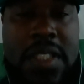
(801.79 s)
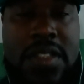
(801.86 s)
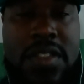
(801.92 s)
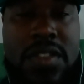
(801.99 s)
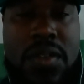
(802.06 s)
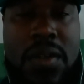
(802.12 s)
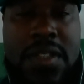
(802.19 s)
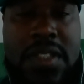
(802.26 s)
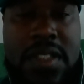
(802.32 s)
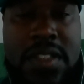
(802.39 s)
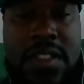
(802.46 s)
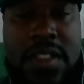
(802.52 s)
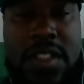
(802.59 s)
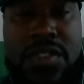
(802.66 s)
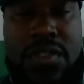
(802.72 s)
its source in
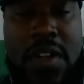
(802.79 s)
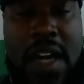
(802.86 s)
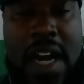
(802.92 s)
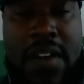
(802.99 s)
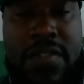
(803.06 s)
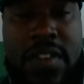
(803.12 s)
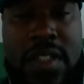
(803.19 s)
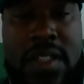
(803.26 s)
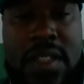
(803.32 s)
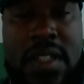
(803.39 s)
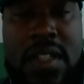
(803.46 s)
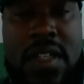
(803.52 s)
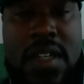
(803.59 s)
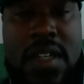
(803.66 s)
Central Africa,